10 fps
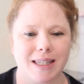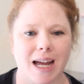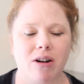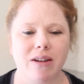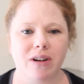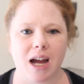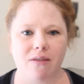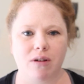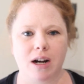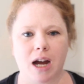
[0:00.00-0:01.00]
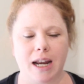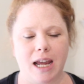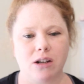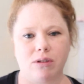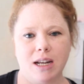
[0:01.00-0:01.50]
I don't even have one on
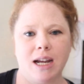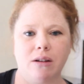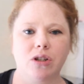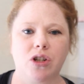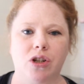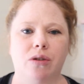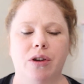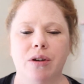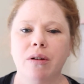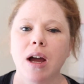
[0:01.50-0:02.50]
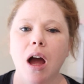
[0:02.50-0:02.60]
hand right now to show you,